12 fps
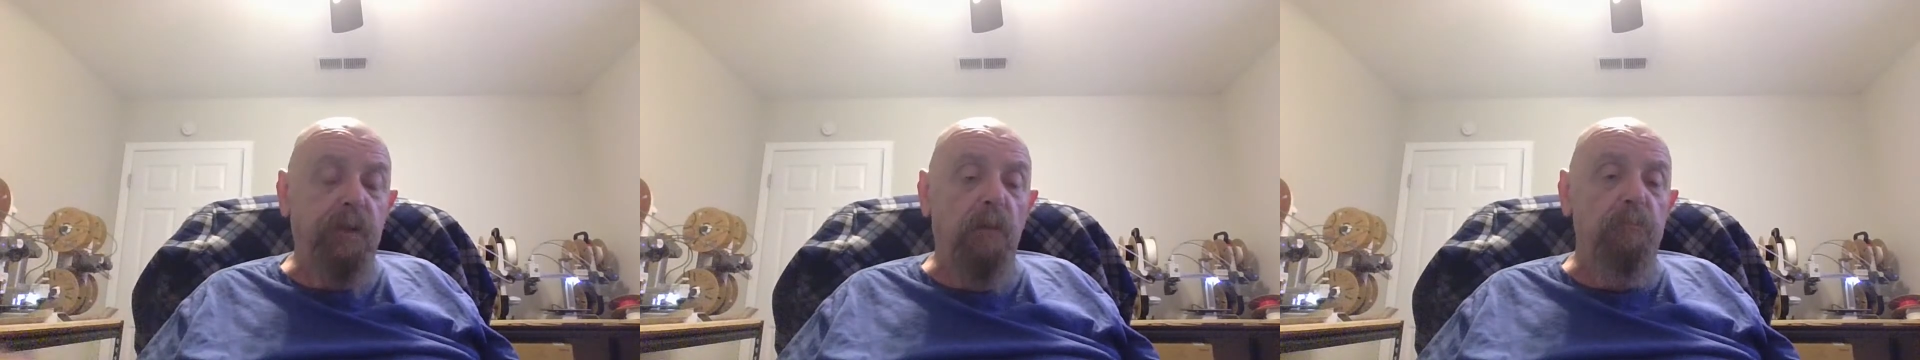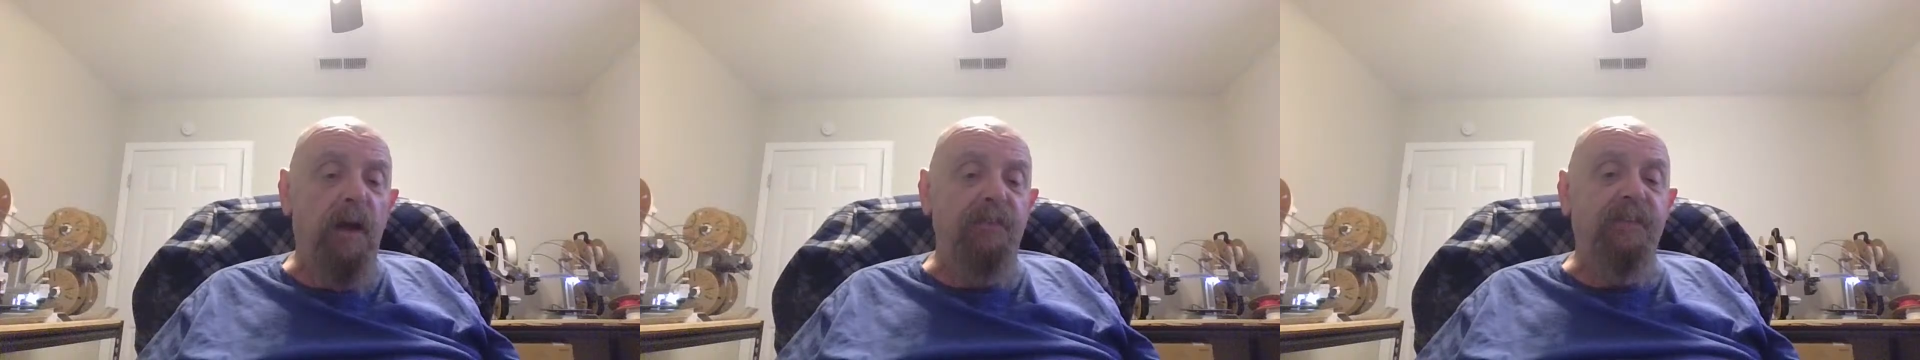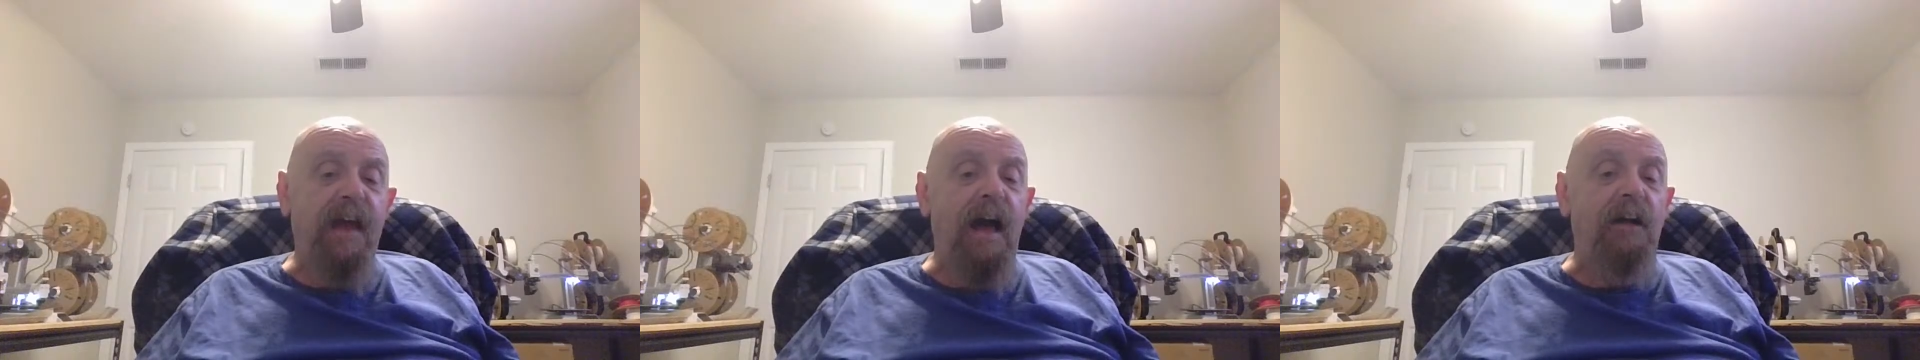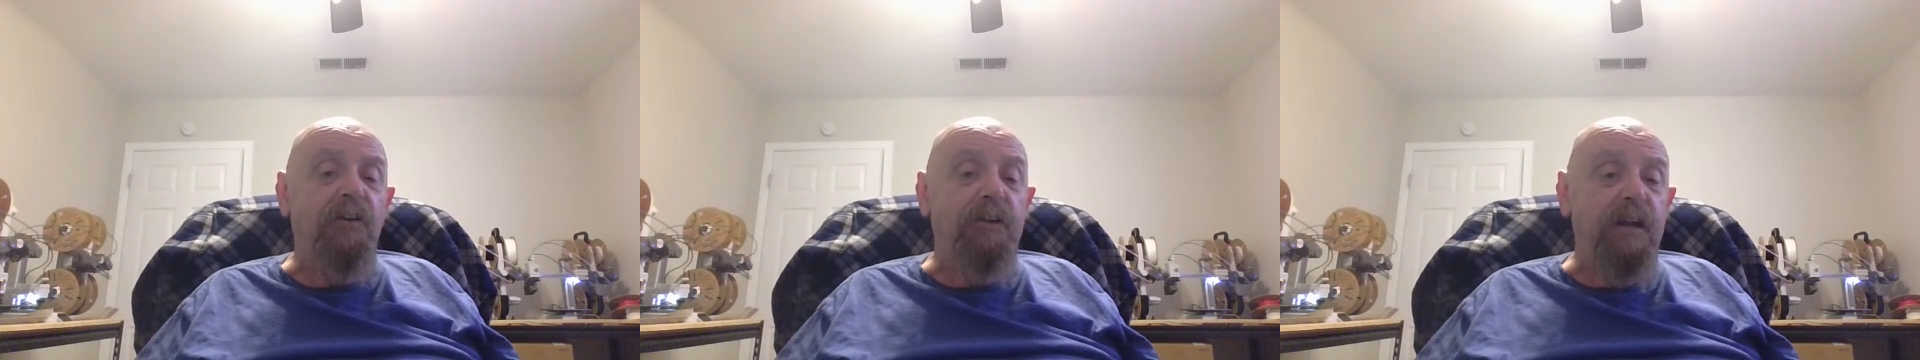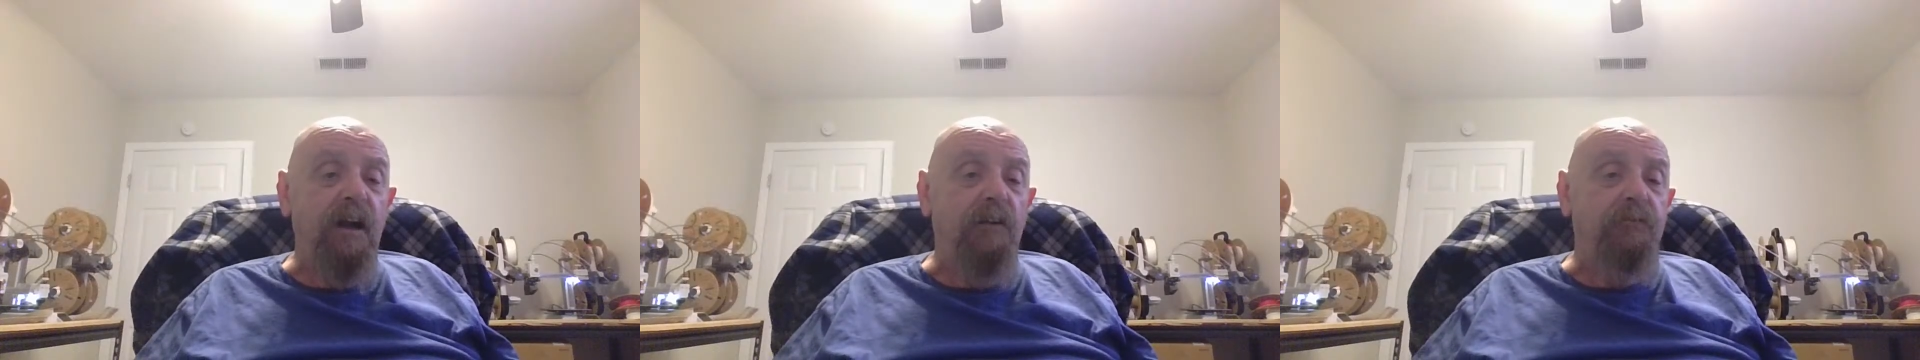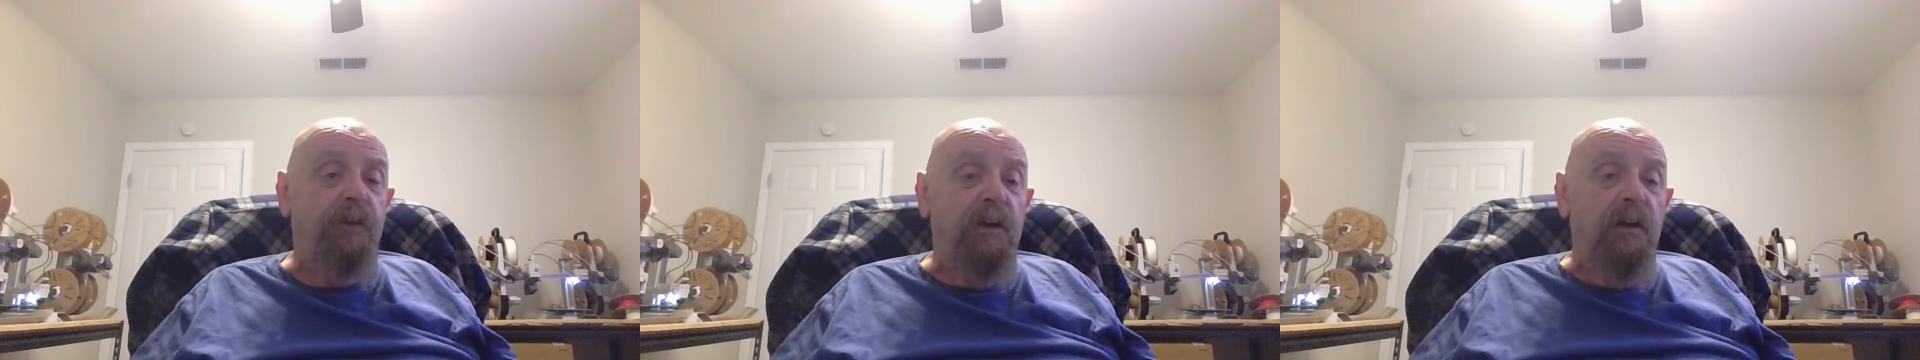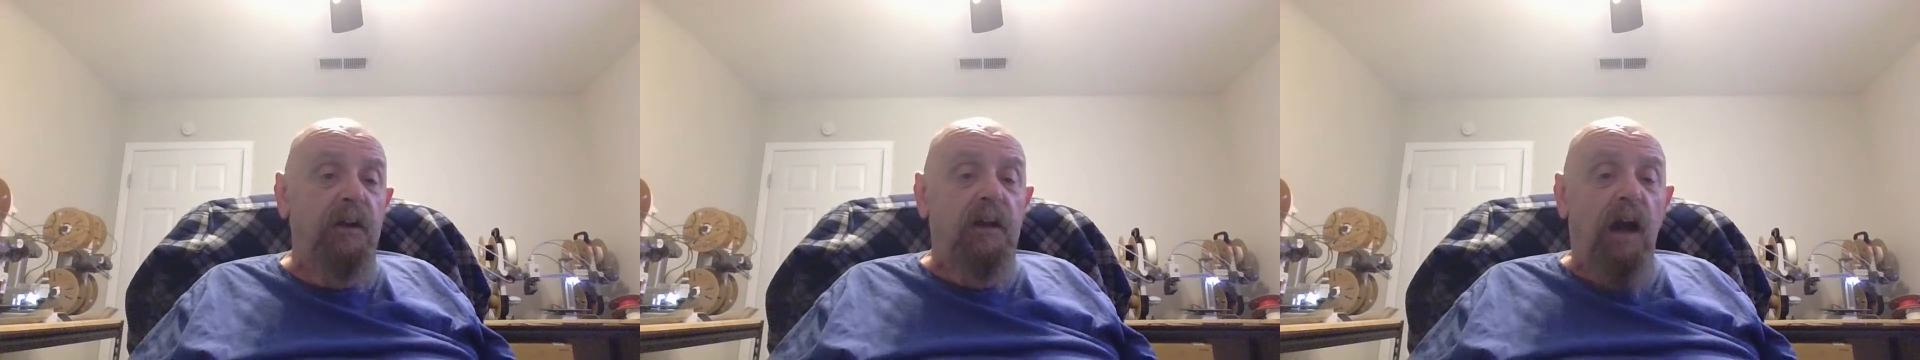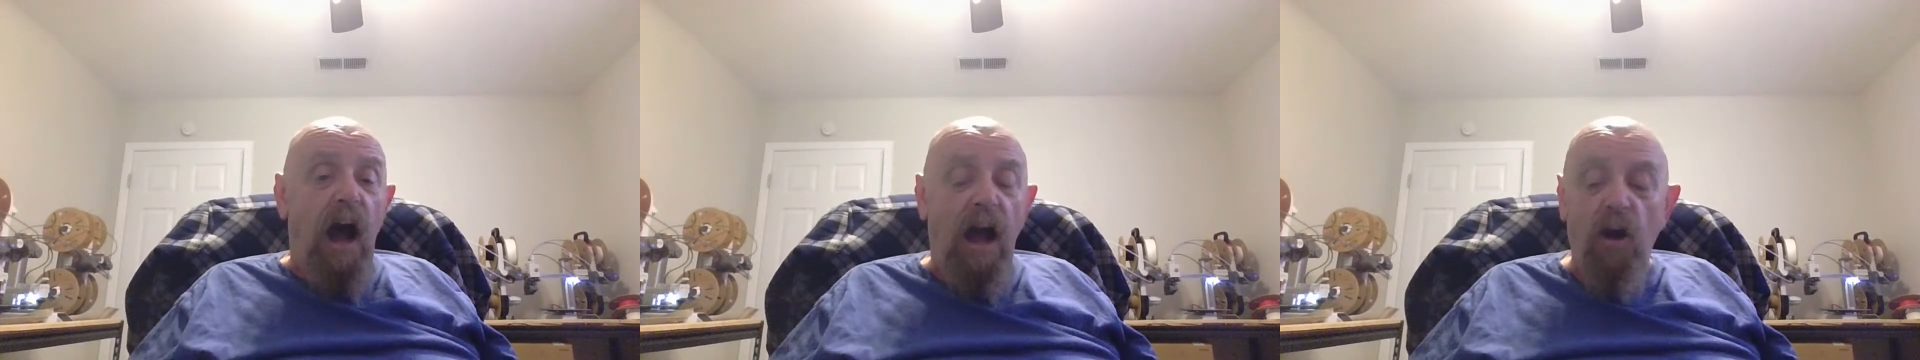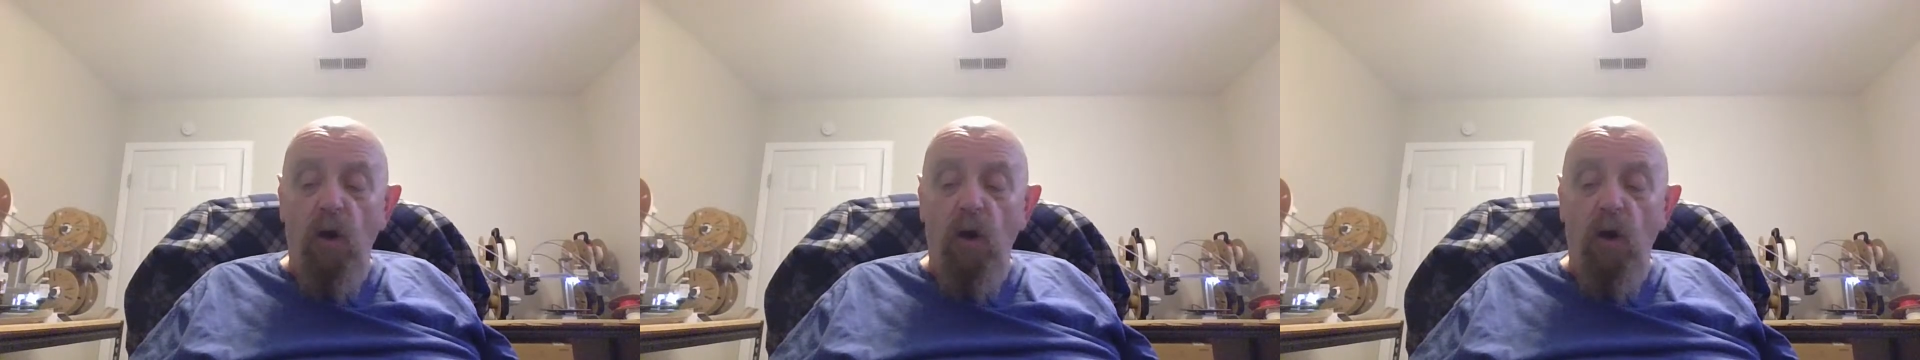mentality of, I